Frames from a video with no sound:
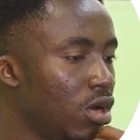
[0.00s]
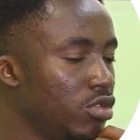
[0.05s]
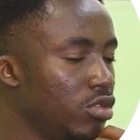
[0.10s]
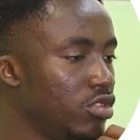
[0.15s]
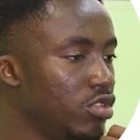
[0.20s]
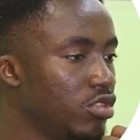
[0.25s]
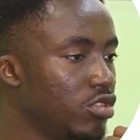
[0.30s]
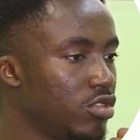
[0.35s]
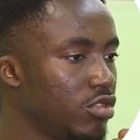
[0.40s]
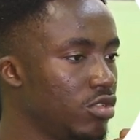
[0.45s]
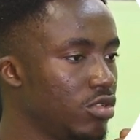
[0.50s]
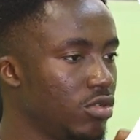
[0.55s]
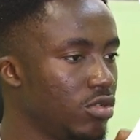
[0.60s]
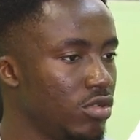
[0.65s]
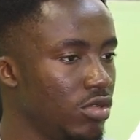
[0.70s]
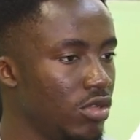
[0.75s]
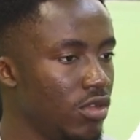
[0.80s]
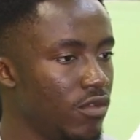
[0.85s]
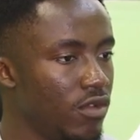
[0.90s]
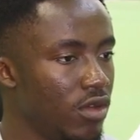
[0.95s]

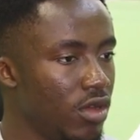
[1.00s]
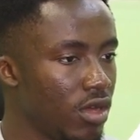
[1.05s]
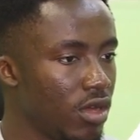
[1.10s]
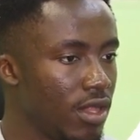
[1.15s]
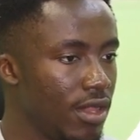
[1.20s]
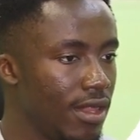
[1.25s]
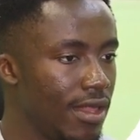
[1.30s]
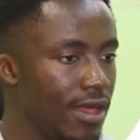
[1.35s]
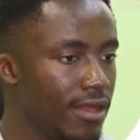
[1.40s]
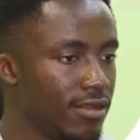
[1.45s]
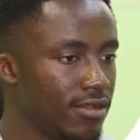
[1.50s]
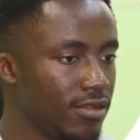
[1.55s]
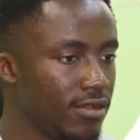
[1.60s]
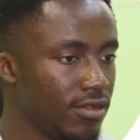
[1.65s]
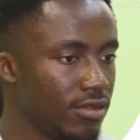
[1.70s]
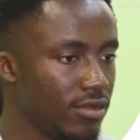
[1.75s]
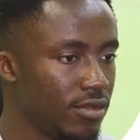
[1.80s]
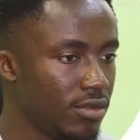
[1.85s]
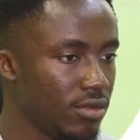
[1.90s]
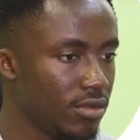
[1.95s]
just give it a
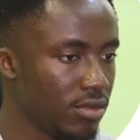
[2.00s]
class.